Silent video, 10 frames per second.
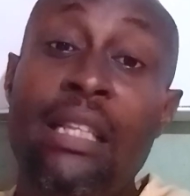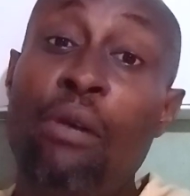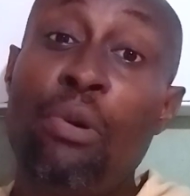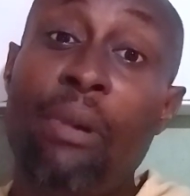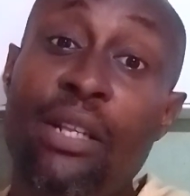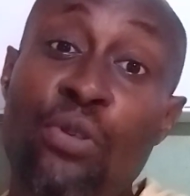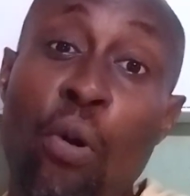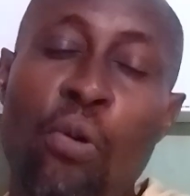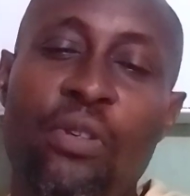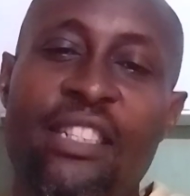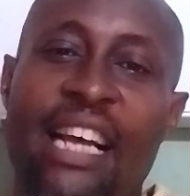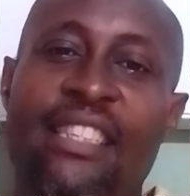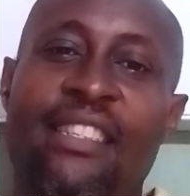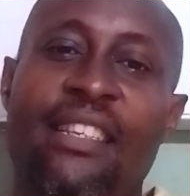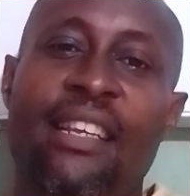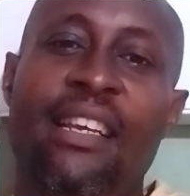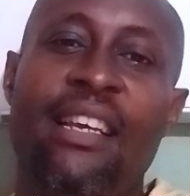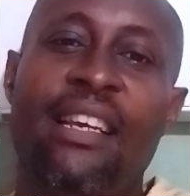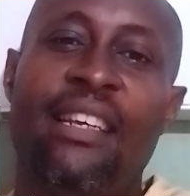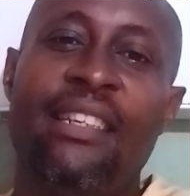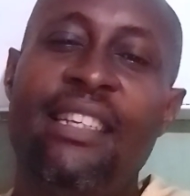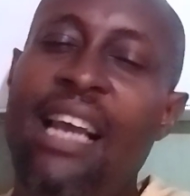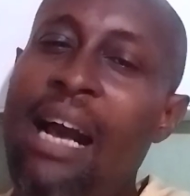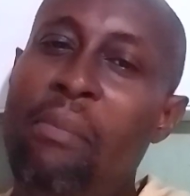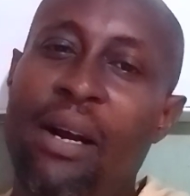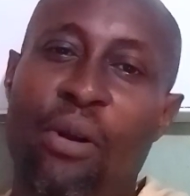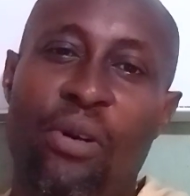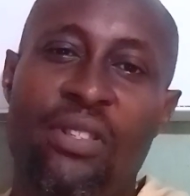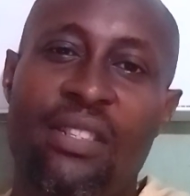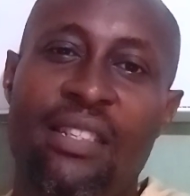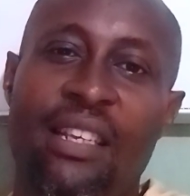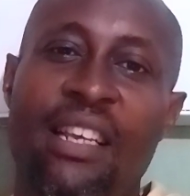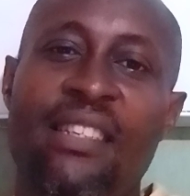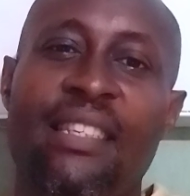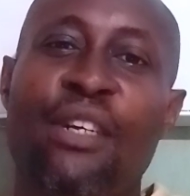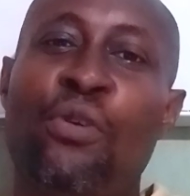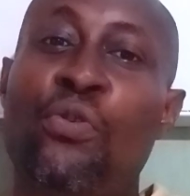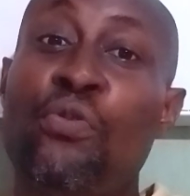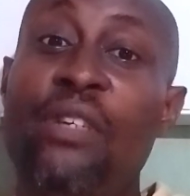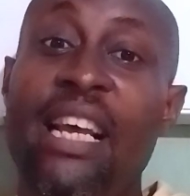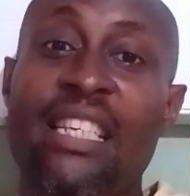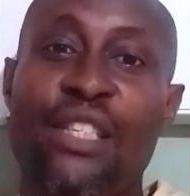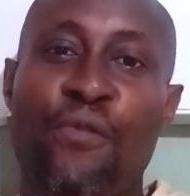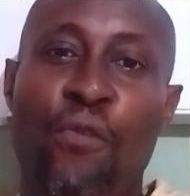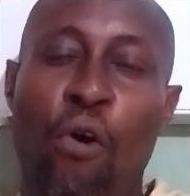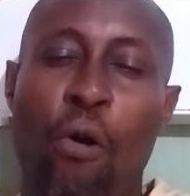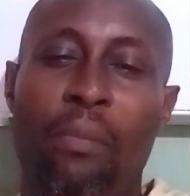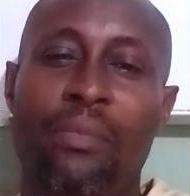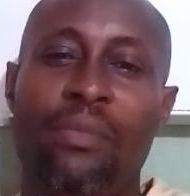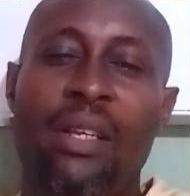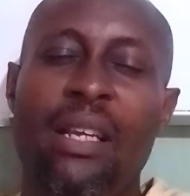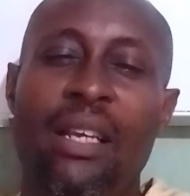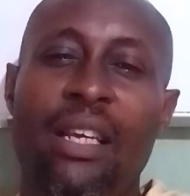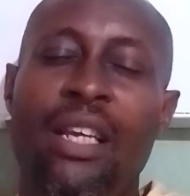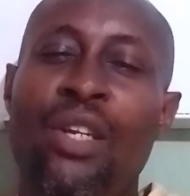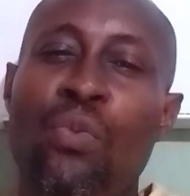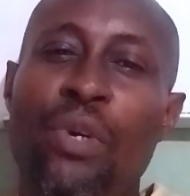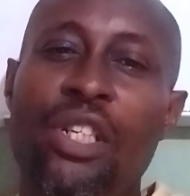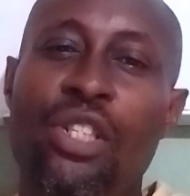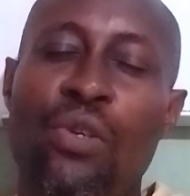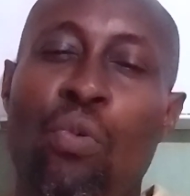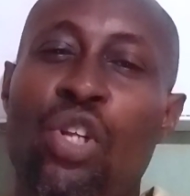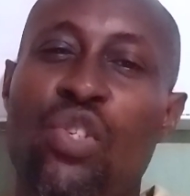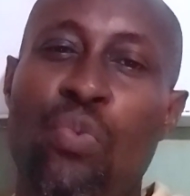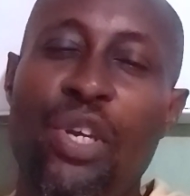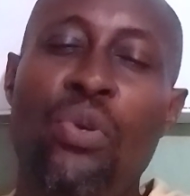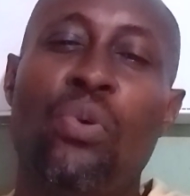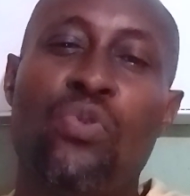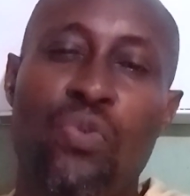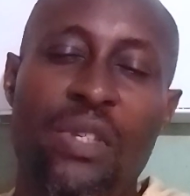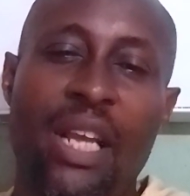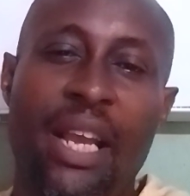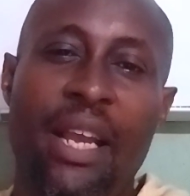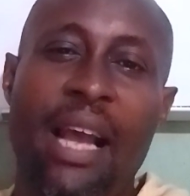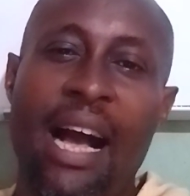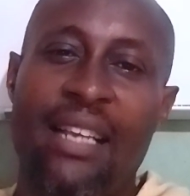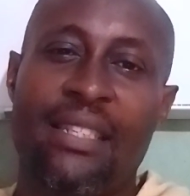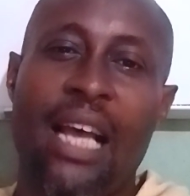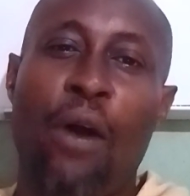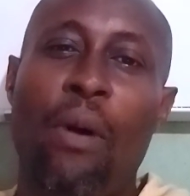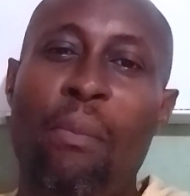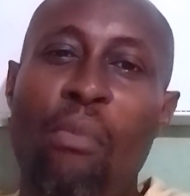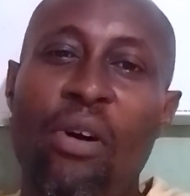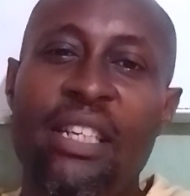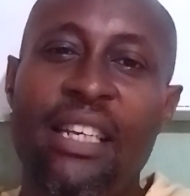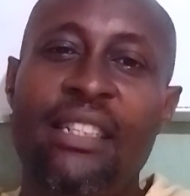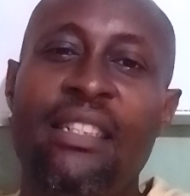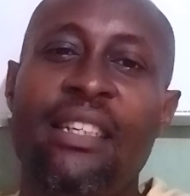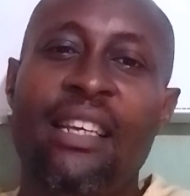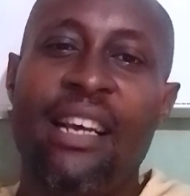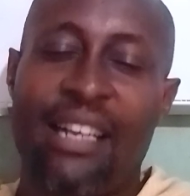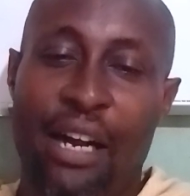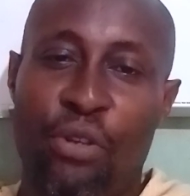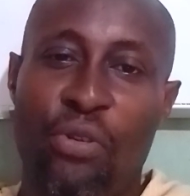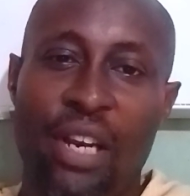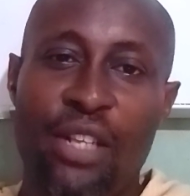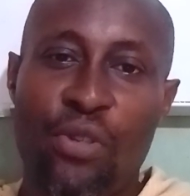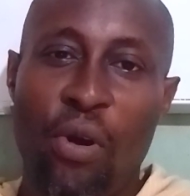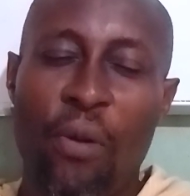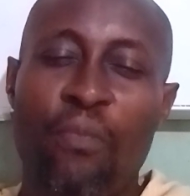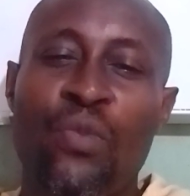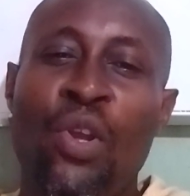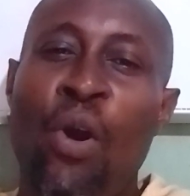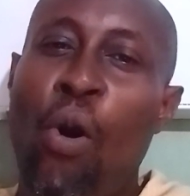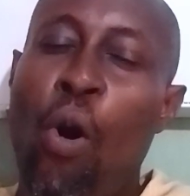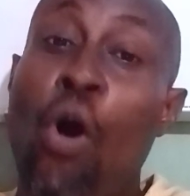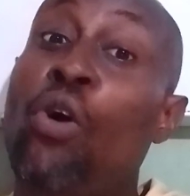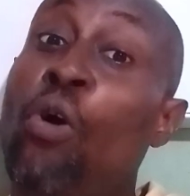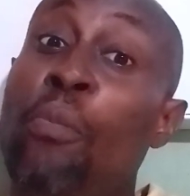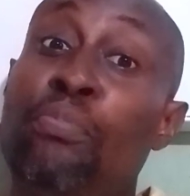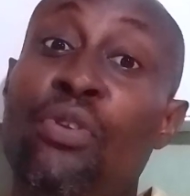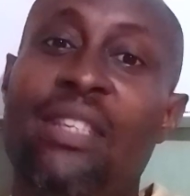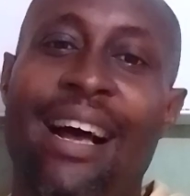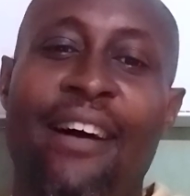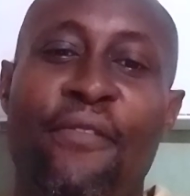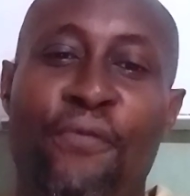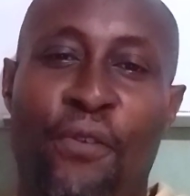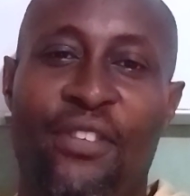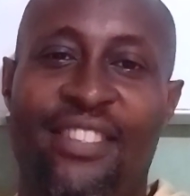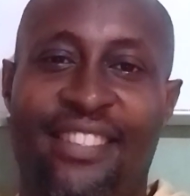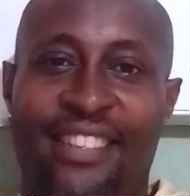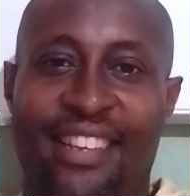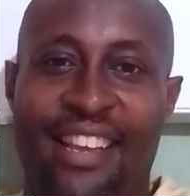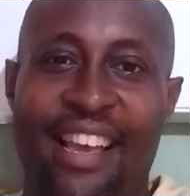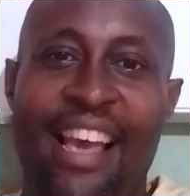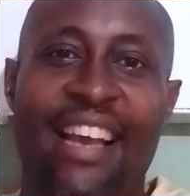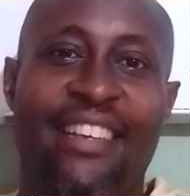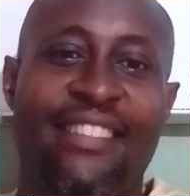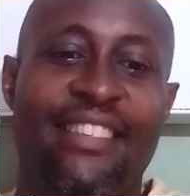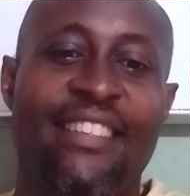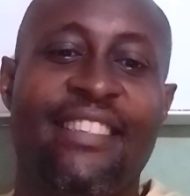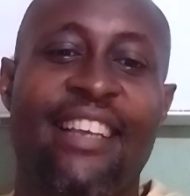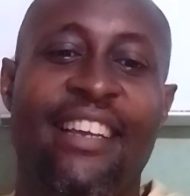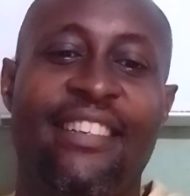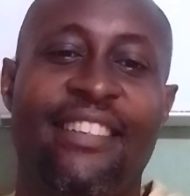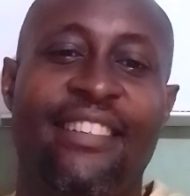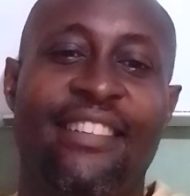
Now we were told that the abacus is the crudest form in which what we know today as our modern calculator or computer first existed.